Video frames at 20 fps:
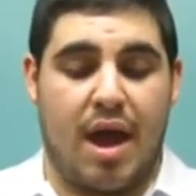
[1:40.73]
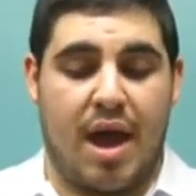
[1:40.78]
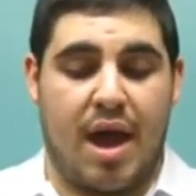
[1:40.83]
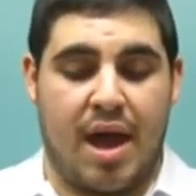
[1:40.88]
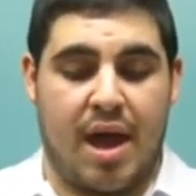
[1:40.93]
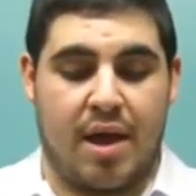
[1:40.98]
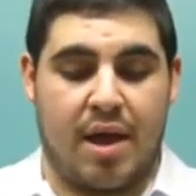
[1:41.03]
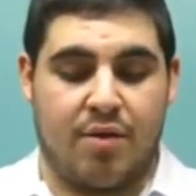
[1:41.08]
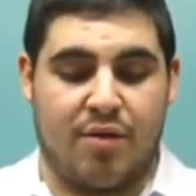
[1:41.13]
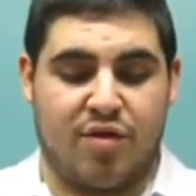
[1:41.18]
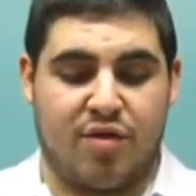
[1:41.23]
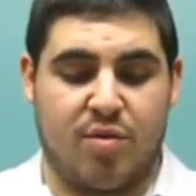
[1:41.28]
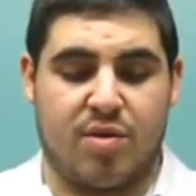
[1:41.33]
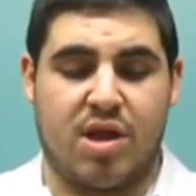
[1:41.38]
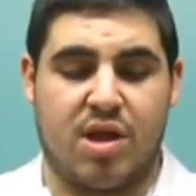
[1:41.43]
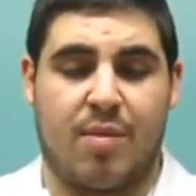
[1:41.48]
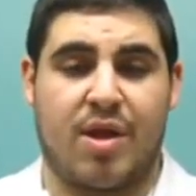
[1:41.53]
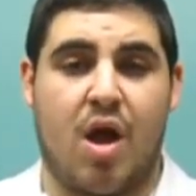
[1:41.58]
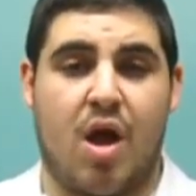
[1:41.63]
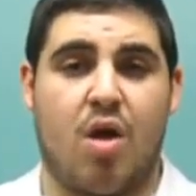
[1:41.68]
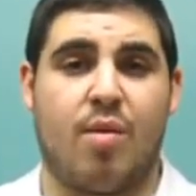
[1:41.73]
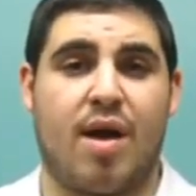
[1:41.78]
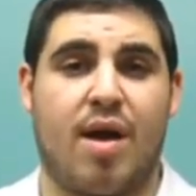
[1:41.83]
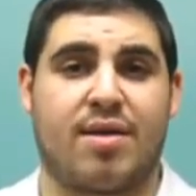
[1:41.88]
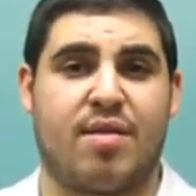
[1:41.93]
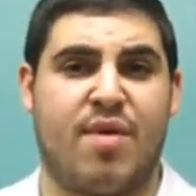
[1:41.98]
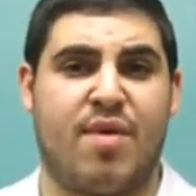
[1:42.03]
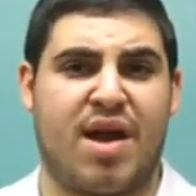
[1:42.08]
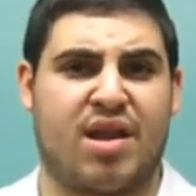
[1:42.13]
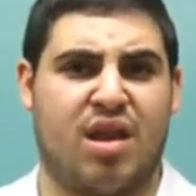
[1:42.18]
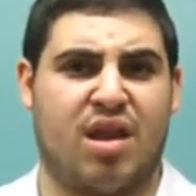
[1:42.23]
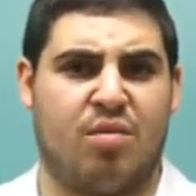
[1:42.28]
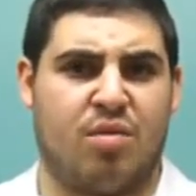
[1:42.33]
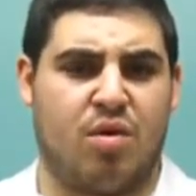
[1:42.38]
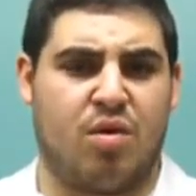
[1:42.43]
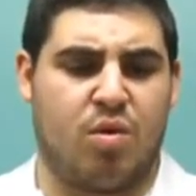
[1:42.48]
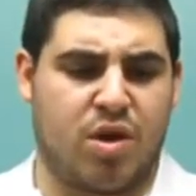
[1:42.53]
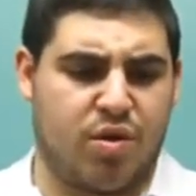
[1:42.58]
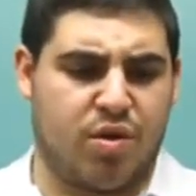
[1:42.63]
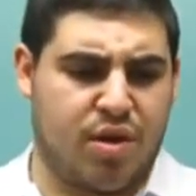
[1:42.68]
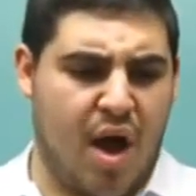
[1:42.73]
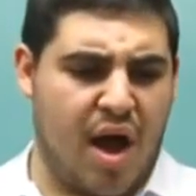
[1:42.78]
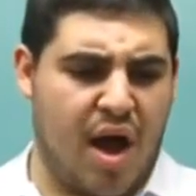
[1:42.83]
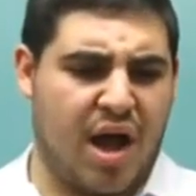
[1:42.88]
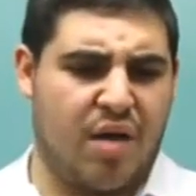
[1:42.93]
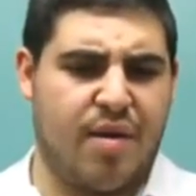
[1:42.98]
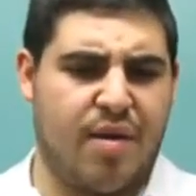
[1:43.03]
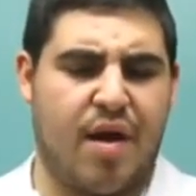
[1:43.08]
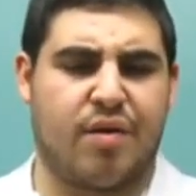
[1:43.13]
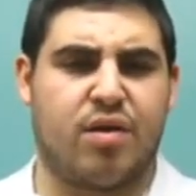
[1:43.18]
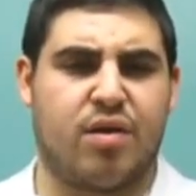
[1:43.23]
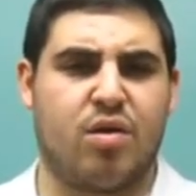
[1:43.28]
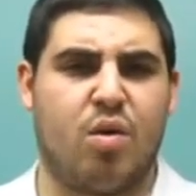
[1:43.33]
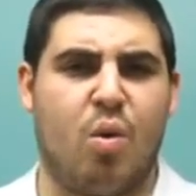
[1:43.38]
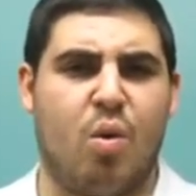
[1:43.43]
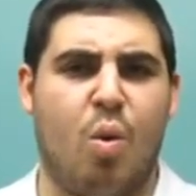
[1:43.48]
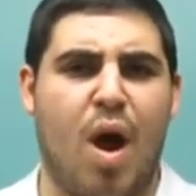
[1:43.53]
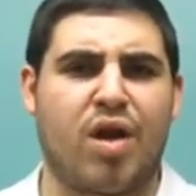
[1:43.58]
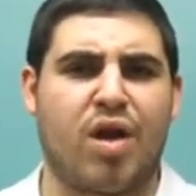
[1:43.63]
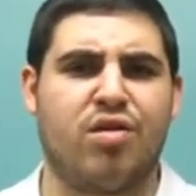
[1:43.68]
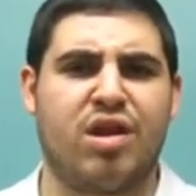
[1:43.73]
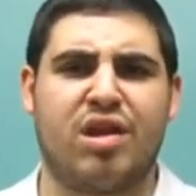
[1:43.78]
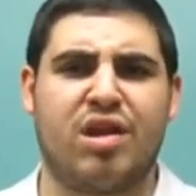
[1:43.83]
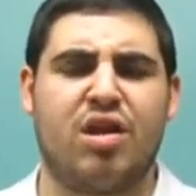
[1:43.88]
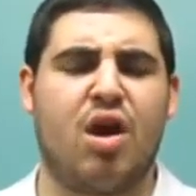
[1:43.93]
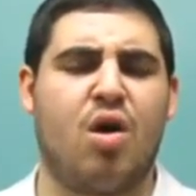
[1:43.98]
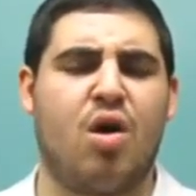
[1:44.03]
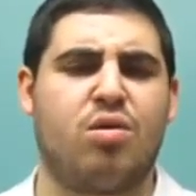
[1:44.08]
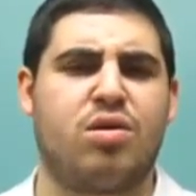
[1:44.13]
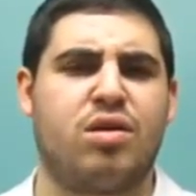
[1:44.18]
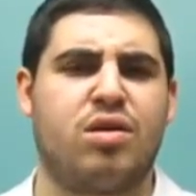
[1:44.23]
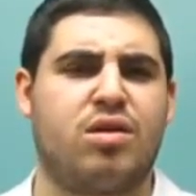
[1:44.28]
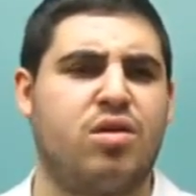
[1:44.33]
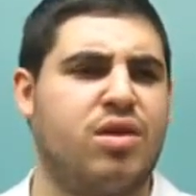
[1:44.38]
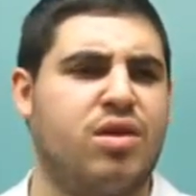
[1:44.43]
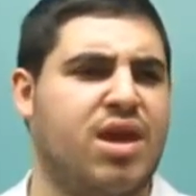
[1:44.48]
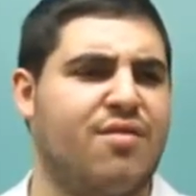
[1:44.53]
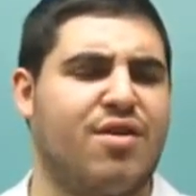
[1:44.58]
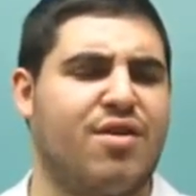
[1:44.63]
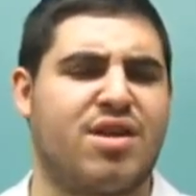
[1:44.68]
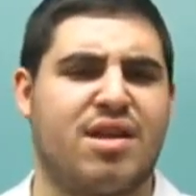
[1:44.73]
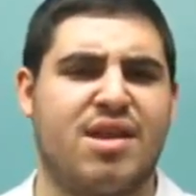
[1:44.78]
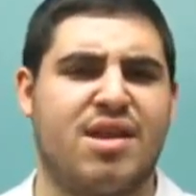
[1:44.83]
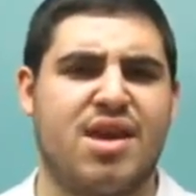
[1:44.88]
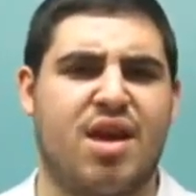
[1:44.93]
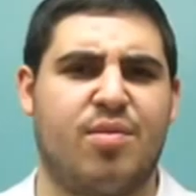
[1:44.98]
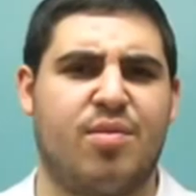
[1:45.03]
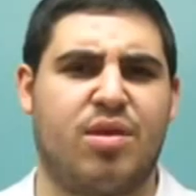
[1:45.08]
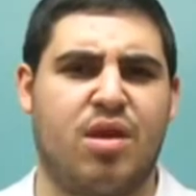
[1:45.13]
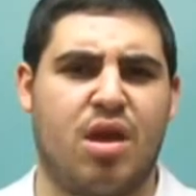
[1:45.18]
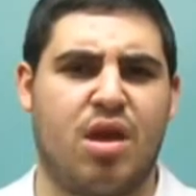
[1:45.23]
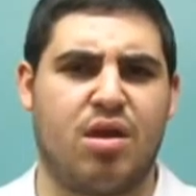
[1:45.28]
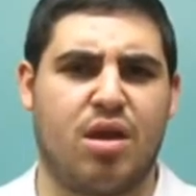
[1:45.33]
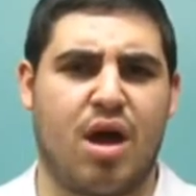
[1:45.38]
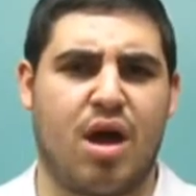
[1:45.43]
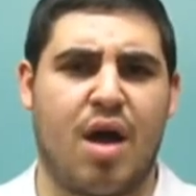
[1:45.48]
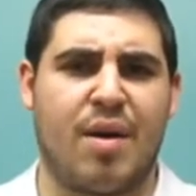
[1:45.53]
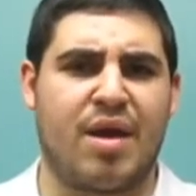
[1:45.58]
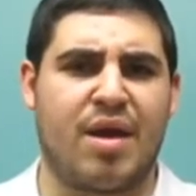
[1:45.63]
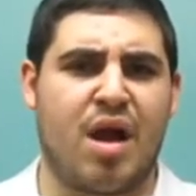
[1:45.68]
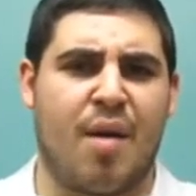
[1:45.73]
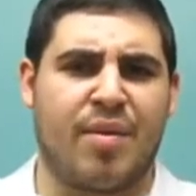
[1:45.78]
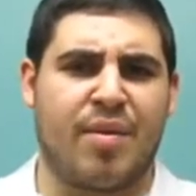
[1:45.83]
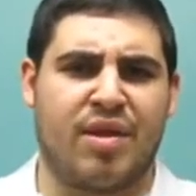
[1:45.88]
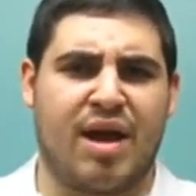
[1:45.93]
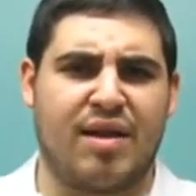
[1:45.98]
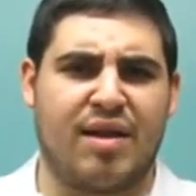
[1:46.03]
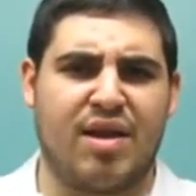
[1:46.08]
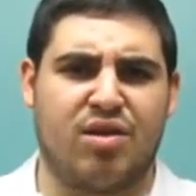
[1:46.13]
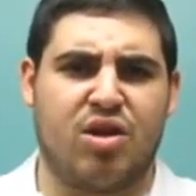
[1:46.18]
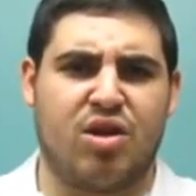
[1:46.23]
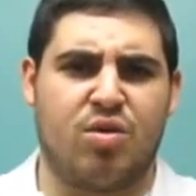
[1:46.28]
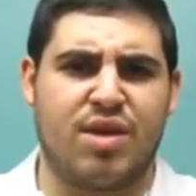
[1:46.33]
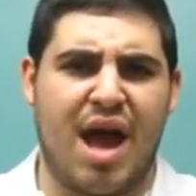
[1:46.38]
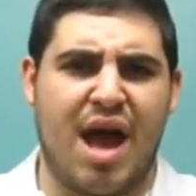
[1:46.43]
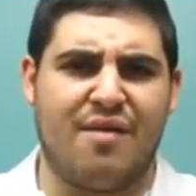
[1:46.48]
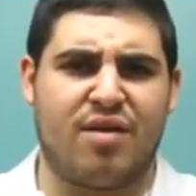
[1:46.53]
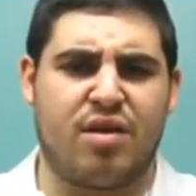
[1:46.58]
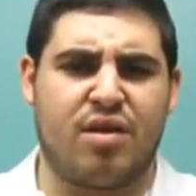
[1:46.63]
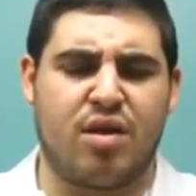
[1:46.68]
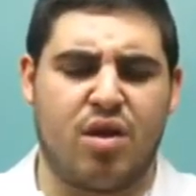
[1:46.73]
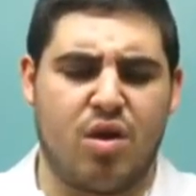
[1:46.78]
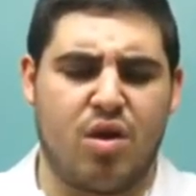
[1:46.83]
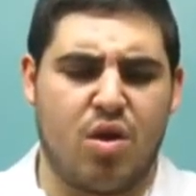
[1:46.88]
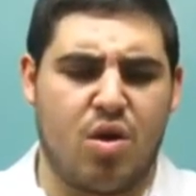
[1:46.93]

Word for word: And Rishon Zalman Auerbach said back to him, What are you talking about? Why do you need to go to, to the Kivrei Tzadikim, uh, up in the Galileo to go down?